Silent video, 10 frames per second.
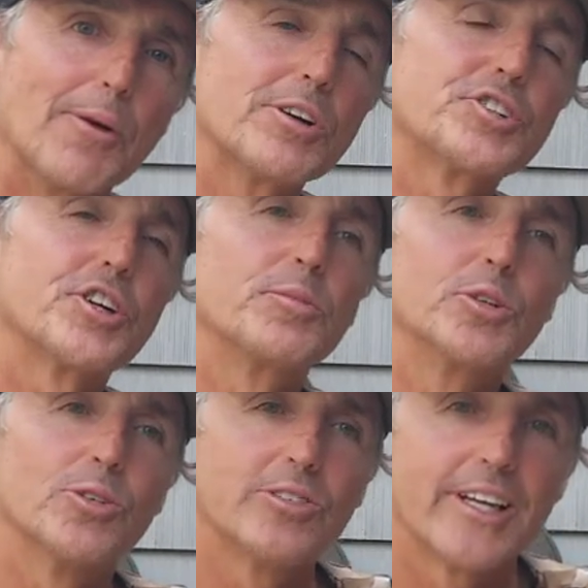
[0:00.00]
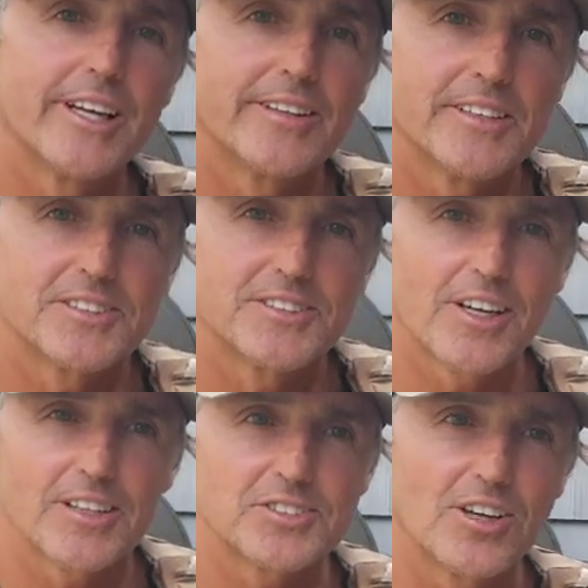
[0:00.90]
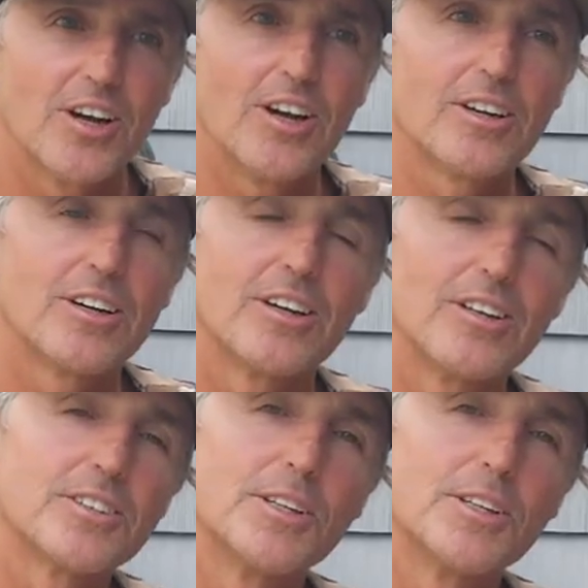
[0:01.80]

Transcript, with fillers: We're Sugar Mule, and this is our song called uh,